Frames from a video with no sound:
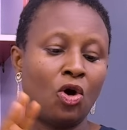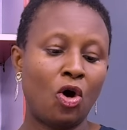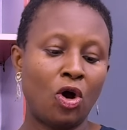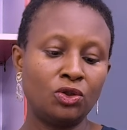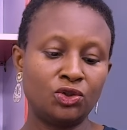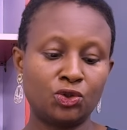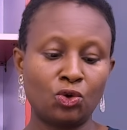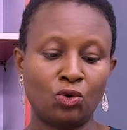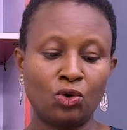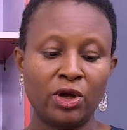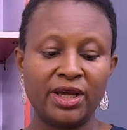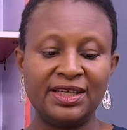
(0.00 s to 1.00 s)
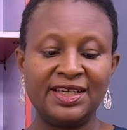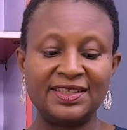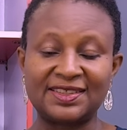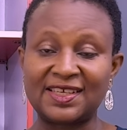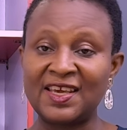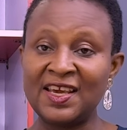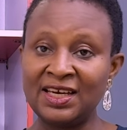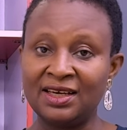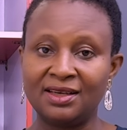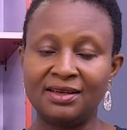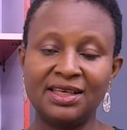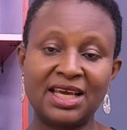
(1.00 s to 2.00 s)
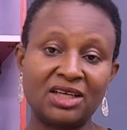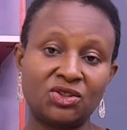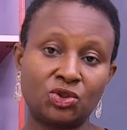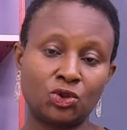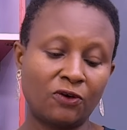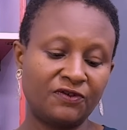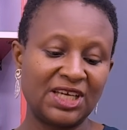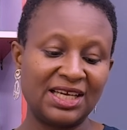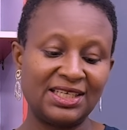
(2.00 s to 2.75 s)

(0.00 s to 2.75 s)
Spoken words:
Also, the skin gets softer.